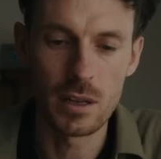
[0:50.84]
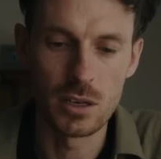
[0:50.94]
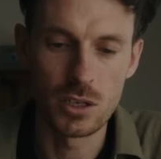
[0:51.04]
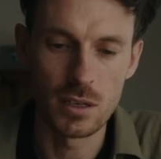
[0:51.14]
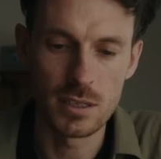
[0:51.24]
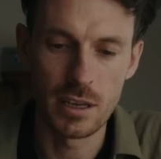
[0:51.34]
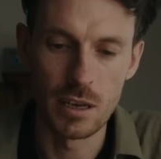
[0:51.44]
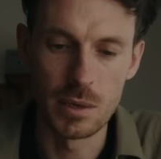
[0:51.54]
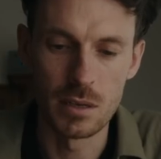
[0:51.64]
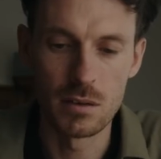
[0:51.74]
a lot of shots in here,
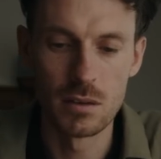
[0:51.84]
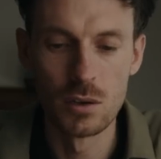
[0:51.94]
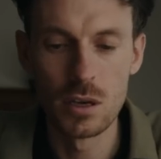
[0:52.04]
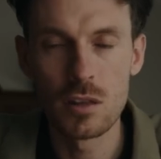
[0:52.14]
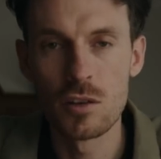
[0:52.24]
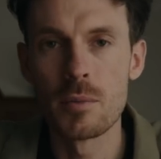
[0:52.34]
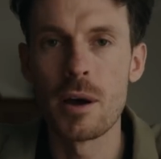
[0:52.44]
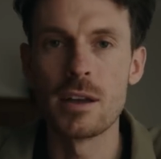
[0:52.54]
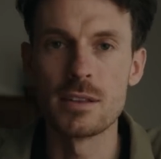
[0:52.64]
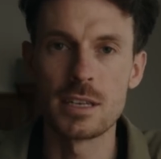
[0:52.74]
but looking through the
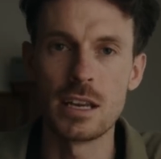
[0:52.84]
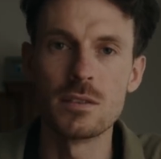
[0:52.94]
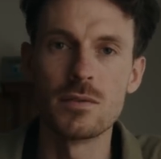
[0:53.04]
behind the scenes